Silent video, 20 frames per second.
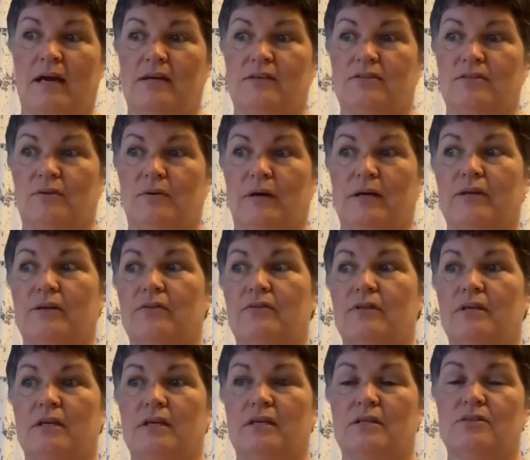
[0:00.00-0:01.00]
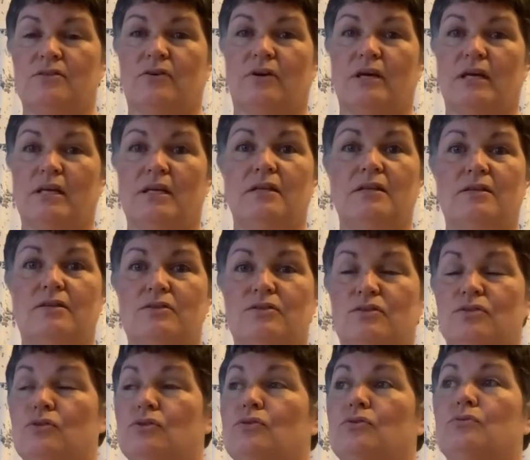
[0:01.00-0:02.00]
So I don't think it's got anything to
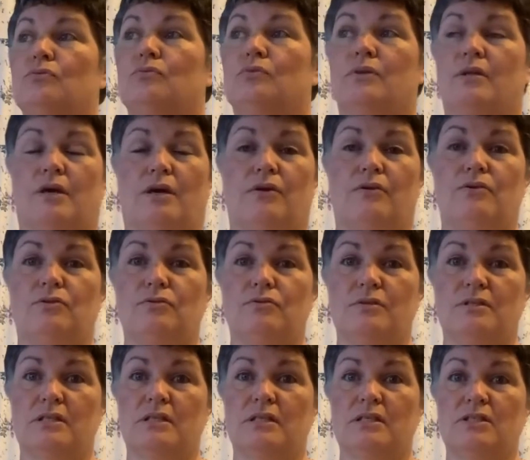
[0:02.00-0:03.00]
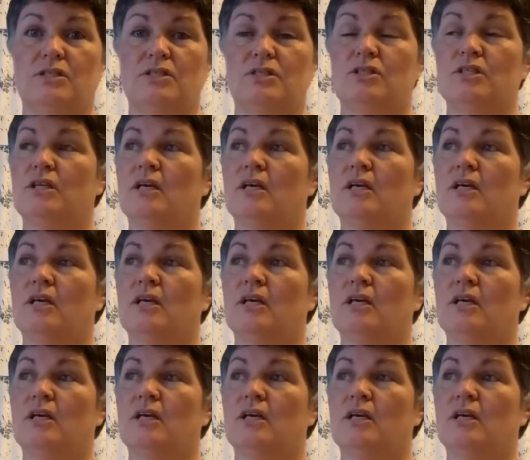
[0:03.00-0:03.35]
do with our usage,